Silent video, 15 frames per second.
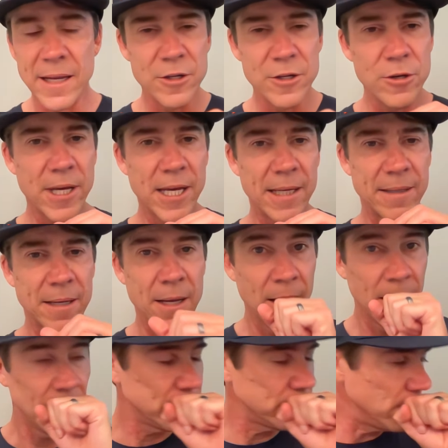And you can,
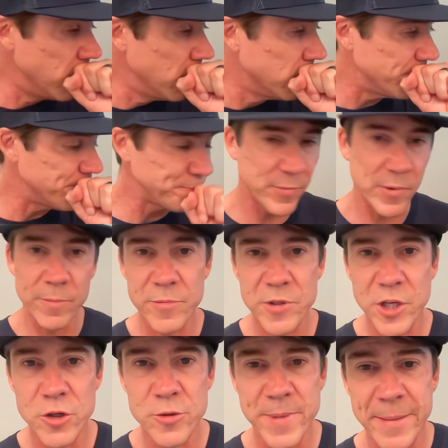I
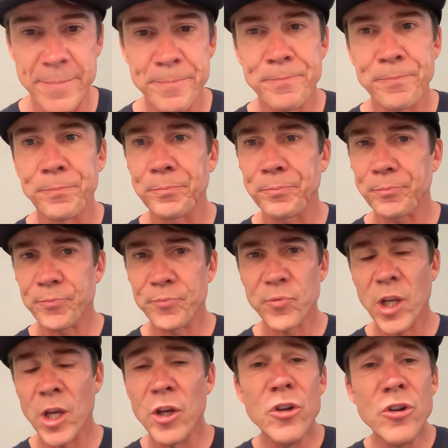
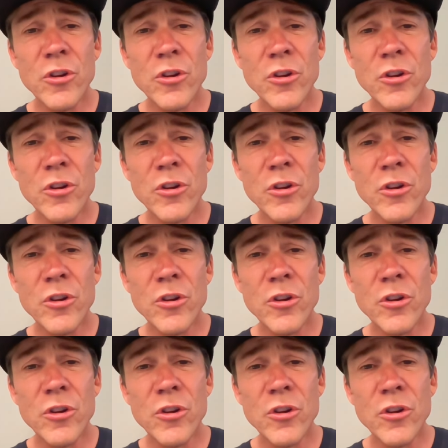can